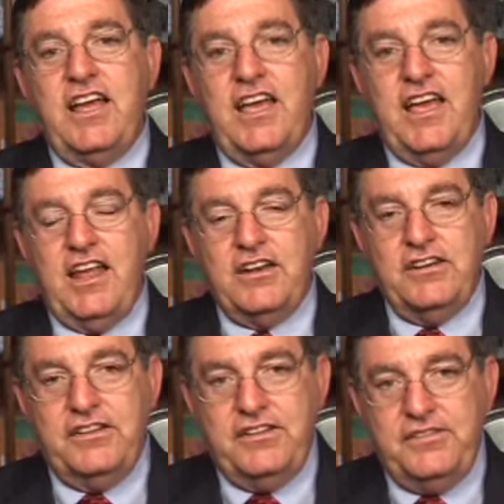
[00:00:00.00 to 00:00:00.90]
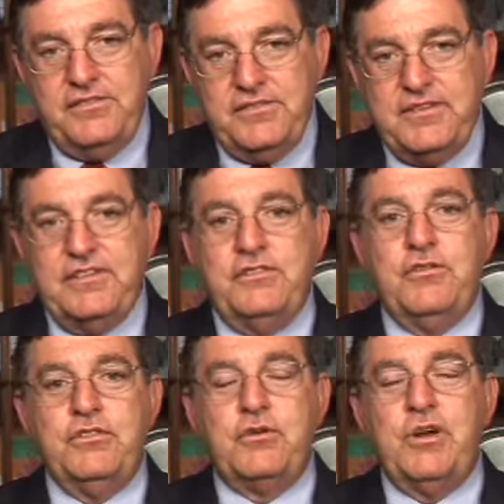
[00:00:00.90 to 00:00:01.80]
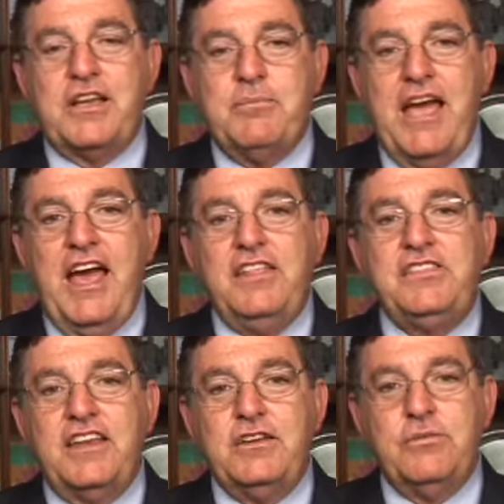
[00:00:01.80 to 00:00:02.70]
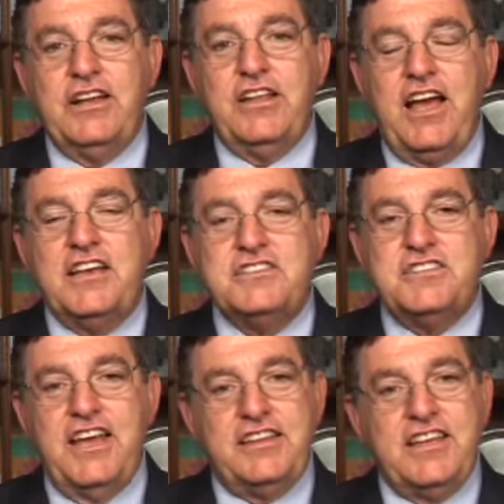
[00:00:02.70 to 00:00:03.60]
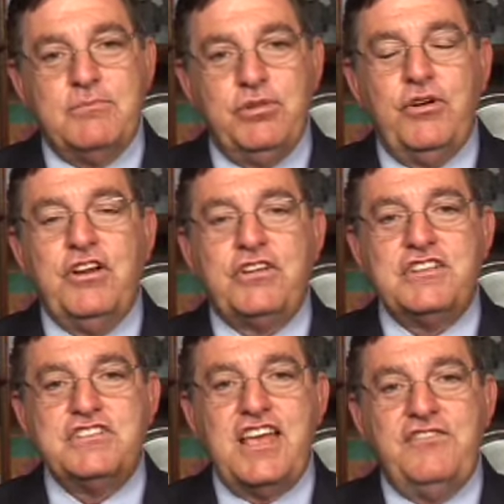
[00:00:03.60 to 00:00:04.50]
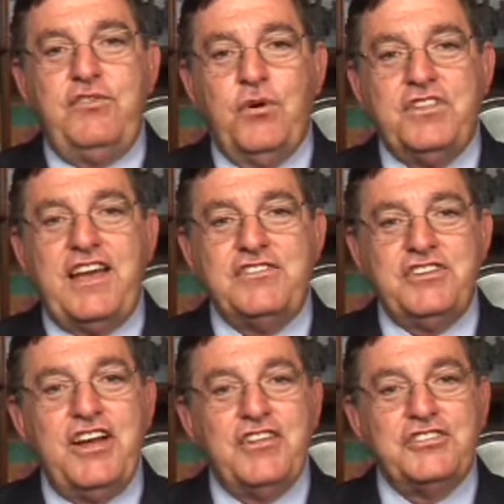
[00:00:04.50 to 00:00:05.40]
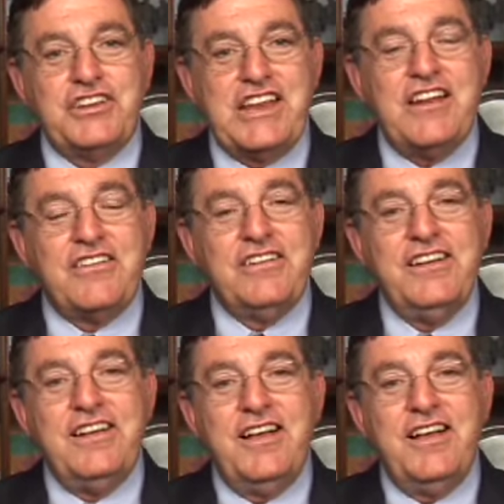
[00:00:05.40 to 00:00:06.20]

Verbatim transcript: And do the quick math, and you realize that the employer can save $4,000 a year